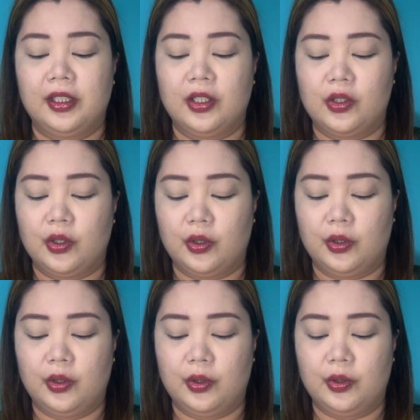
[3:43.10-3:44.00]

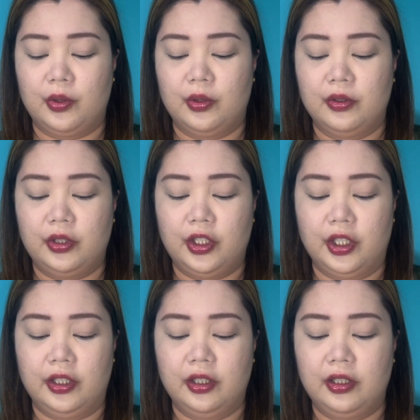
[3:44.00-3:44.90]
So
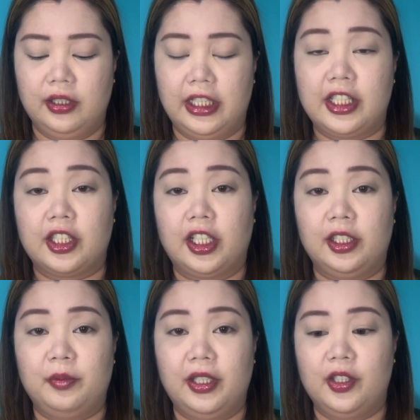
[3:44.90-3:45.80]
yun, let's
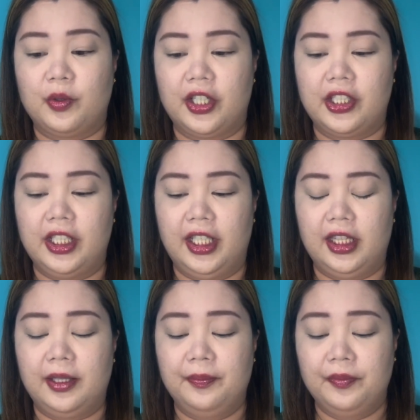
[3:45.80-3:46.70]
start with swatching it.
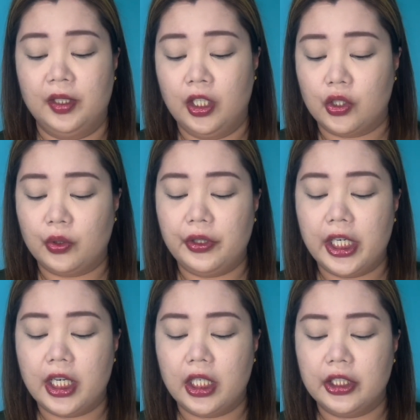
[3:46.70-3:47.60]
So
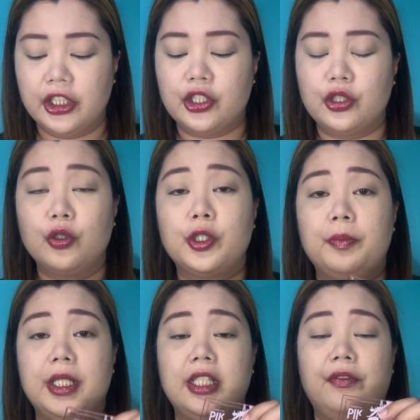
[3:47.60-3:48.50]
there's no
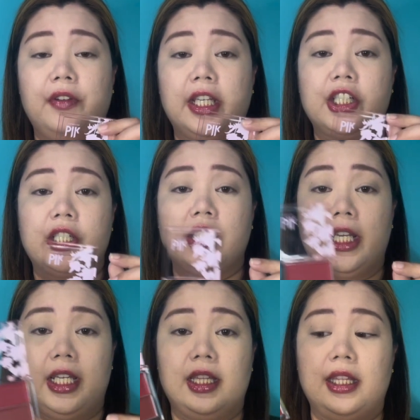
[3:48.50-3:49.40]
specific
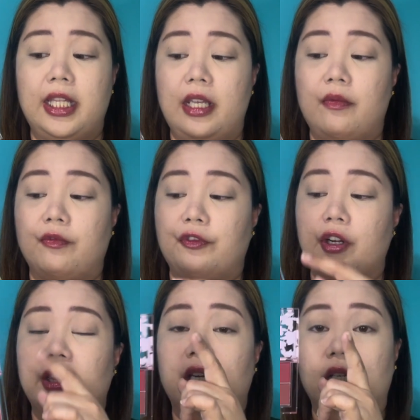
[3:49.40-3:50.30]
shade name for
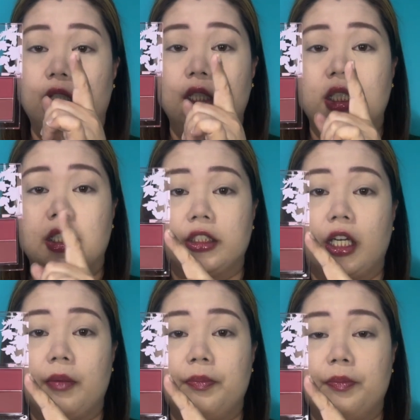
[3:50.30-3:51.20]
the
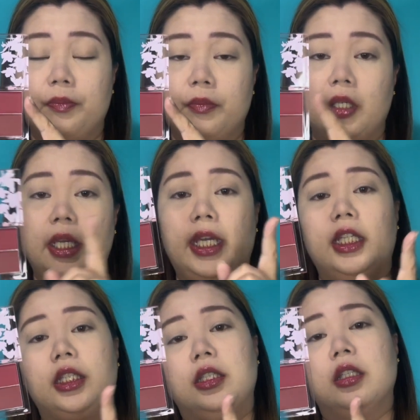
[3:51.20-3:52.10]
top
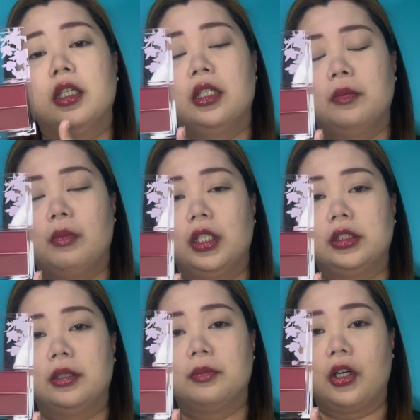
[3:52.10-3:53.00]
and
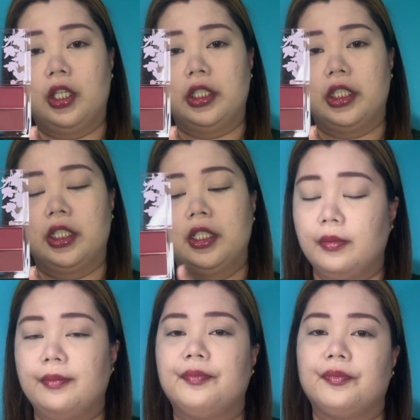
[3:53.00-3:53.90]
bottom color.
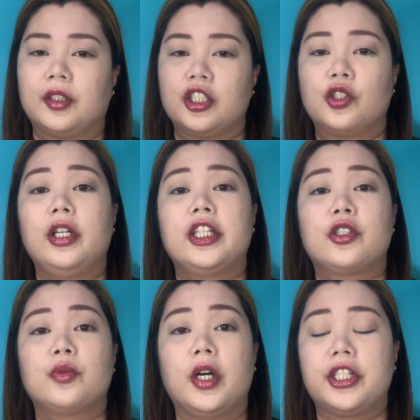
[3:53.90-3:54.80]
So let's
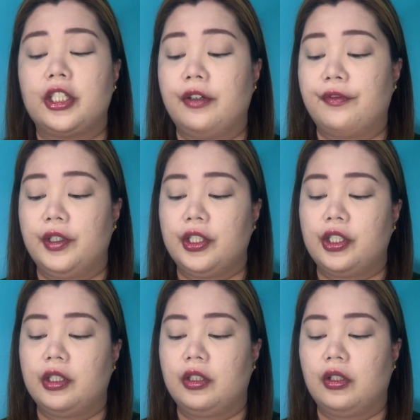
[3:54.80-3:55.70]
swatch the first
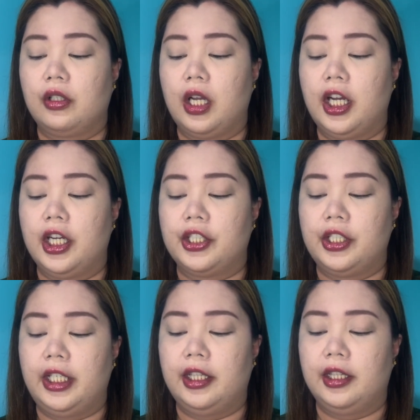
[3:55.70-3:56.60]
shade.